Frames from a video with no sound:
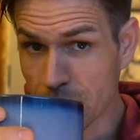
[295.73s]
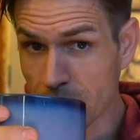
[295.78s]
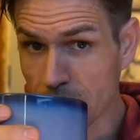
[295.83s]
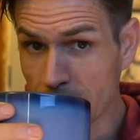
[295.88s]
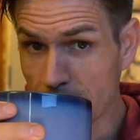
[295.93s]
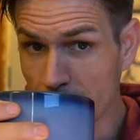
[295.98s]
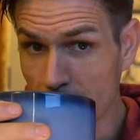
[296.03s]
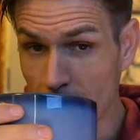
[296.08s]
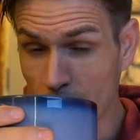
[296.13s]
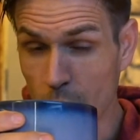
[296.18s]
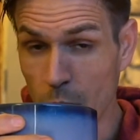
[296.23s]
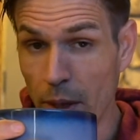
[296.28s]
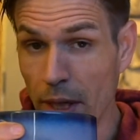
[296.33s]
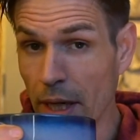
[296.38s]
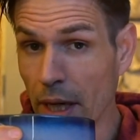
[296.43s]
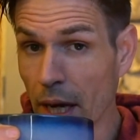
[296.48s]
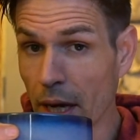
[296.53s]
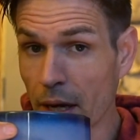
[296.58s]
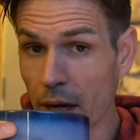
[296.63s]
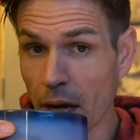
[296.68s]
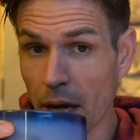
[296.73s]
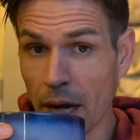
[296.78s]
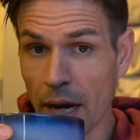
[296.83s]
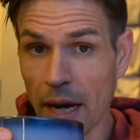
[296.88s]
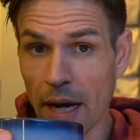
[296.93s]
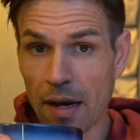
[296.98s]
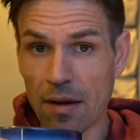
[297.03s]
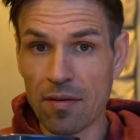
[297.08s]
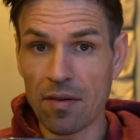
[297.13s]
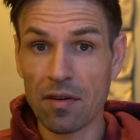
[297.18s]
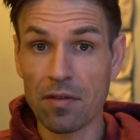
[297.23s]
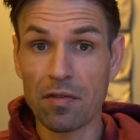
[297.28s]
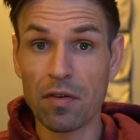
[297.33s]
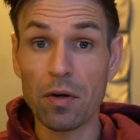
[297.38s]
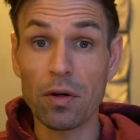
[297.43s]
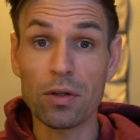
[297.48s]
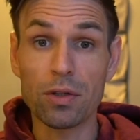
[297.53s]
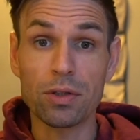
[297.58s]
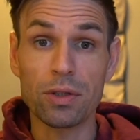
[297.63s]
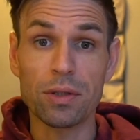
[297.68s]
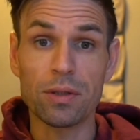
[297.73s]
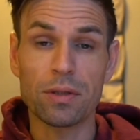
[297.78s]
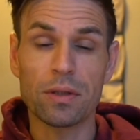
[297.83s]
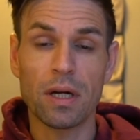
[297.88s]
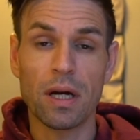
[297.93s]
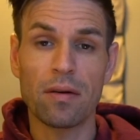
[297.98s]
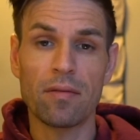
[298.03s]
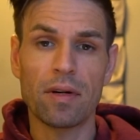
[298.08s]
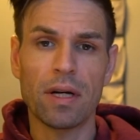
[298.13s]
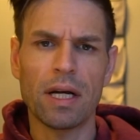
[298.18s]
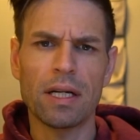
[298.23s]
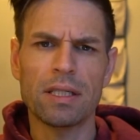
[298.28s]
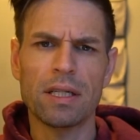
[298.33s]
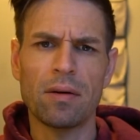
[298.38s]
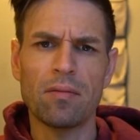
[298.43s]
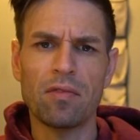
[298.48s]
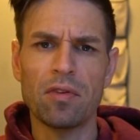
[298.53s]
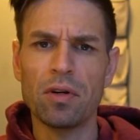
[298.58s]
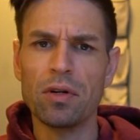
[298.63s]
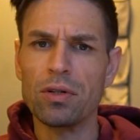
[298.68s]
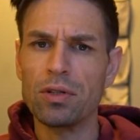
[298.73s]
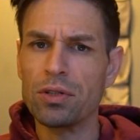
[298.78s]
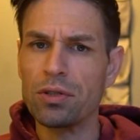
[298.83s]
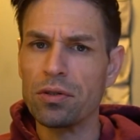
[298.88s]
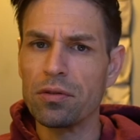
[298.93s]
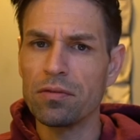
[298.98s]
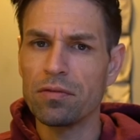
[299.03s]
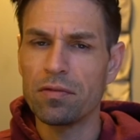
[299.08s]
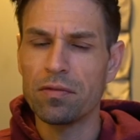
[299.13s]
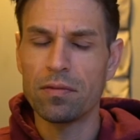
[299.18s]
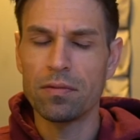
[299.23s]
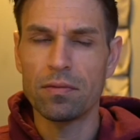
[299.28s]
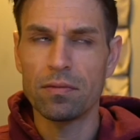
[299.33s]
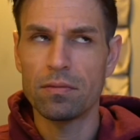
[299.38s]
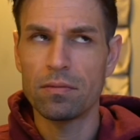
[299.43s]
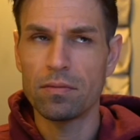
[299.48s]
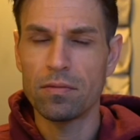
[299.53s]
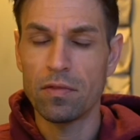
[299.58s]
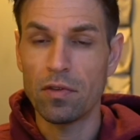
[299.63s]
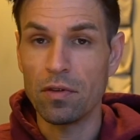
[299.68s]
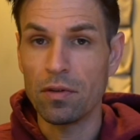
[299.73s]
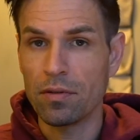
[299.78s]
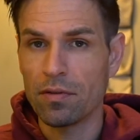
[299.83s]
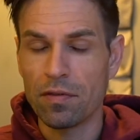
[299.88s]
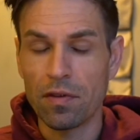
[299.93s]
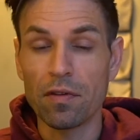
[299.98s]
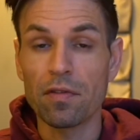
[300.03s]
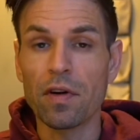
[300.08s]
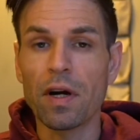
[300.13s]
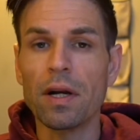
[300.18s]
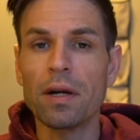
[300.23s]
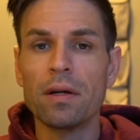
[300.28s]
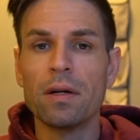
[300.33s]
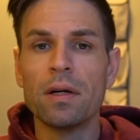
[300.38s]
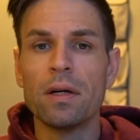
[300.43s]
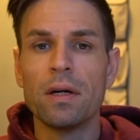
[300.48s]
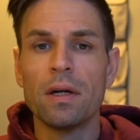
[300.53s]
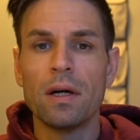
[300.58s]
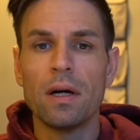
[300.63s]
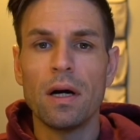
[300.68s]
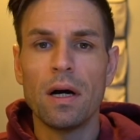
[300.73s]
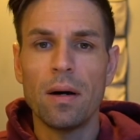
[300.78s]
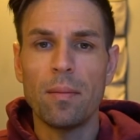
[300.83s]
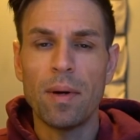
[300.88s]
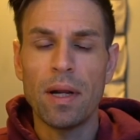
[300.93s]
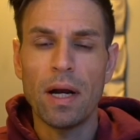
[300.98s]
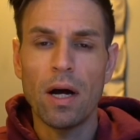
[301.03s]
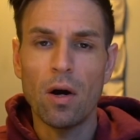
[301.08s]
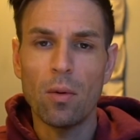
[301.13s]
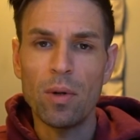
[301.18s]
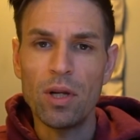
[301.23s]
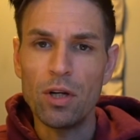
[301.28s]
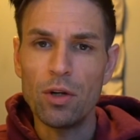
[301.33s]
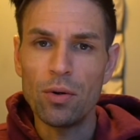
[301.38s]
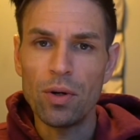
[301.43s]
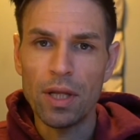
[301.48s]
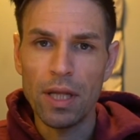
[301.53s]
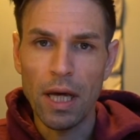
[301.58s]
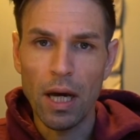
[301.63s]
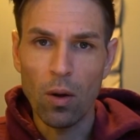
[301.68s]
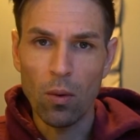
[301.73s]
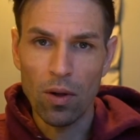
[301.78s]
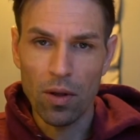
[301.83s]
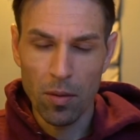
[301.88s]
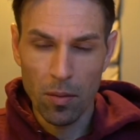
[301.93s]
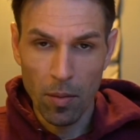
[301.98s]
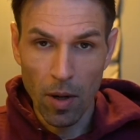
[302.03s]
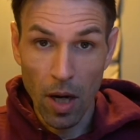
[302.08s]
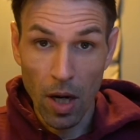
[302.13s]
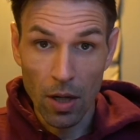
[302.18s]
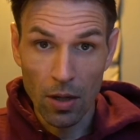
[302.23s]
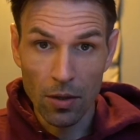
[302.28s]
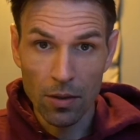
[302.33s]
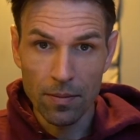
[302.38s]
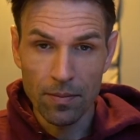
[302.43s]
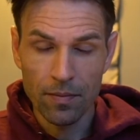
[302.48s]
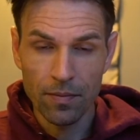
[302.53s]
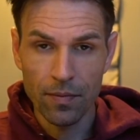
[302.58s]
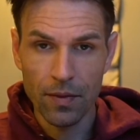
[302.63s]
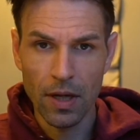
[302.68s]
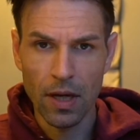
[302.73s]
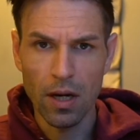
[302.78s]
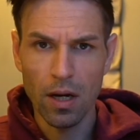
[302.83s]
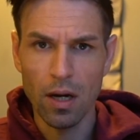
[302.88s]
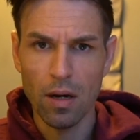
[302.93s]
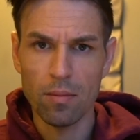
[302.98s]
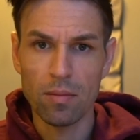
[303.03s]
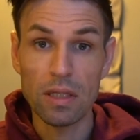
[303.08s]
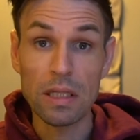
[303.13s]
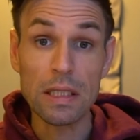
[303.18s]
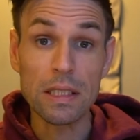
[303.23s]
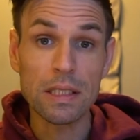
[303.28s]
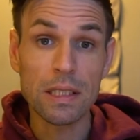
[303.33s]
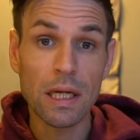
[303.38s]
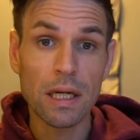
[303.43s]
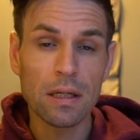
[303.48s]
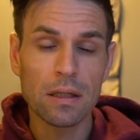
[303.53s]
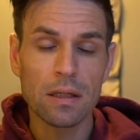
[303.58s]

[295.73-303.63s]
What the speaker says: this weekend I have a photo shoot. I have a nighttime photo shoot for fun. And I'll be doing that with a model, Lisa.